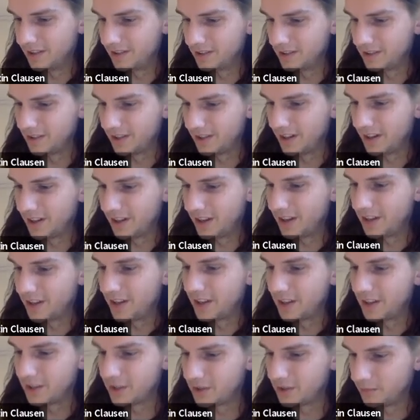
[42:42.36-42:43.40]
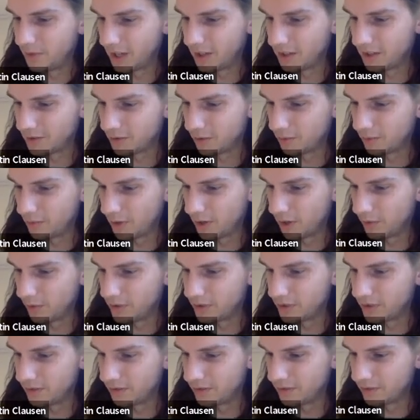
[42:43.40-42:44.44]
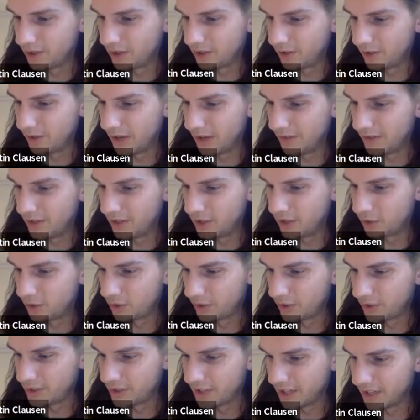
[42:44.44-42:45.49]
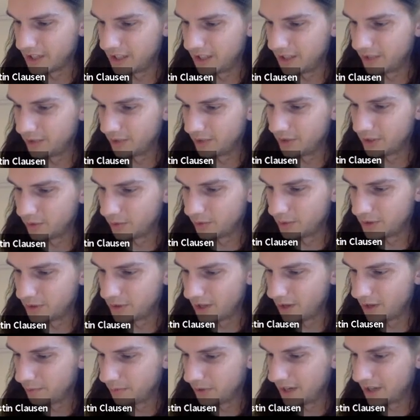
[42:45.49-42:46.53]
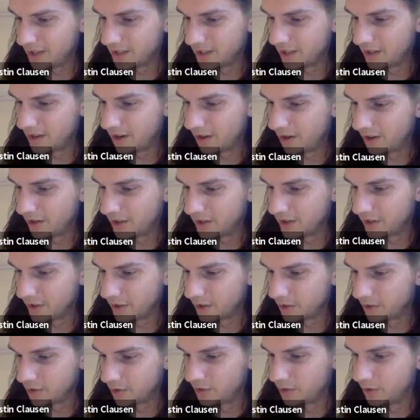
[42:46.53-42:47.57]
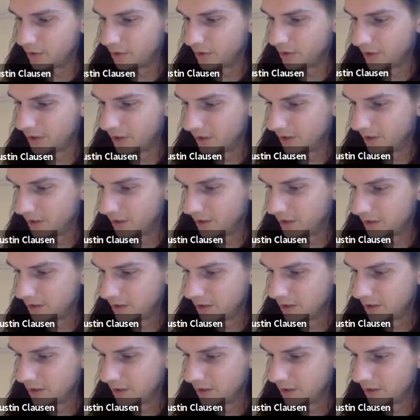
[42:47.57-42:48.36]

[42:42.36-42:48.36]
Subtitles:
Sorry, I'll just make this remark once and for all. We have this short exact sequence, which then implies that R is also pseudo-coherent.